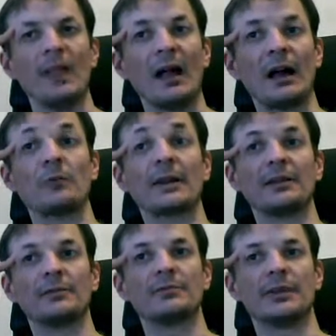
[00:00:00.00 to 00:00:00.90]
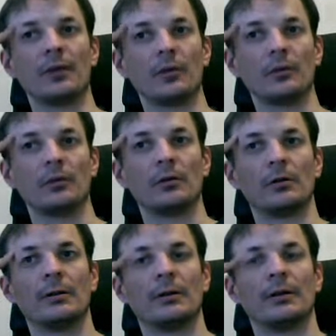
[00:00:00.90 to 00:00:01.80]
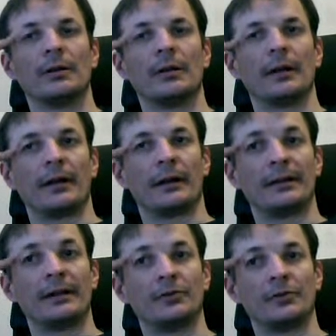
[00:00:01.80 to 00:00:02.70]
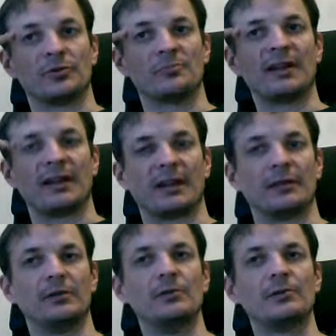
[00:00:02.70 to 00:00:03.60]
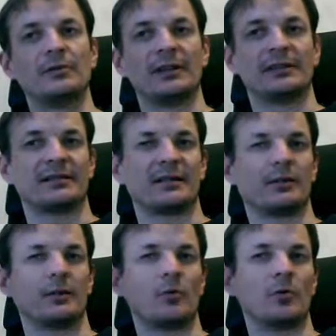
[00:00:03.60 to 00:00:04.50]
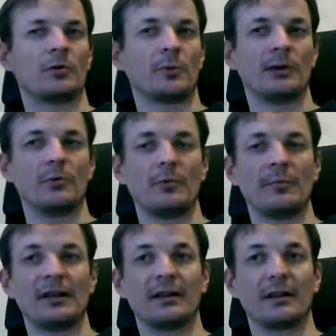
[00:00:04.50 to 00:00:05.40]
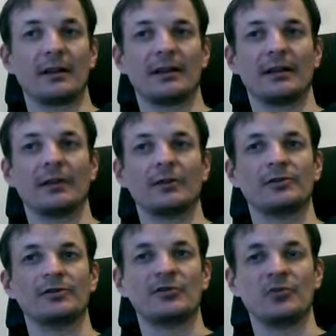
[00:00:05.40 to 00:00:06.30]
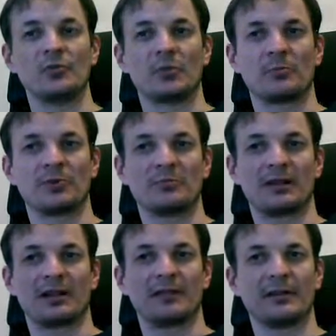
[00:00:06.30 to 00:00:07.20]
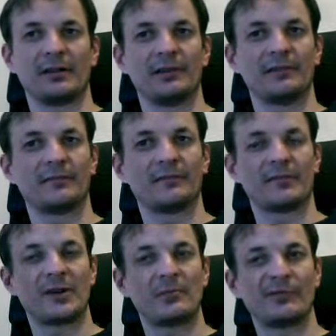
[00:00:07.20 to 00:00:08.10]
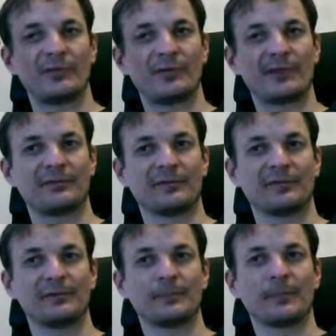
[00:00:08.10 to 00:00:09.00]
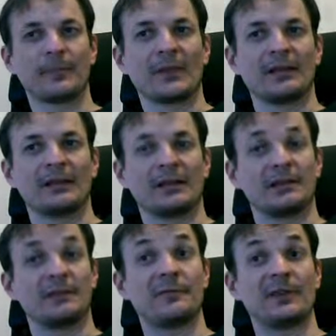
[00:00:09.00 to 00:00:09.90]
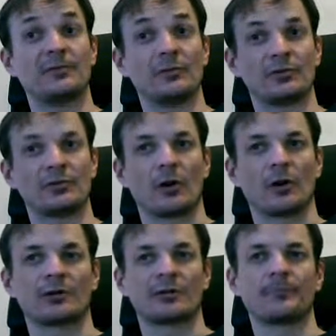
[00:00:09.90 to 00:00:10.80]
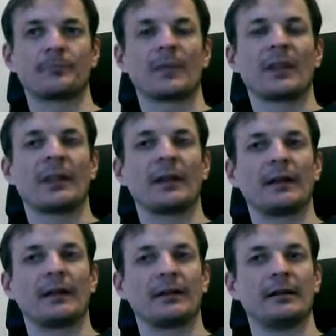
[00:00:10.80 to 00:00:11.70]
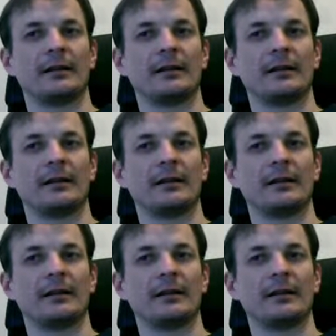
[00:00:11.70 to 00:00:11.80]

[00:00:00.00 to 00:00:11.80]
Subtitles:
how can you tell that you're spinning? And Newton then said, you know what we do? We make a super perspective, a frame of reference that is fixed to the stars, and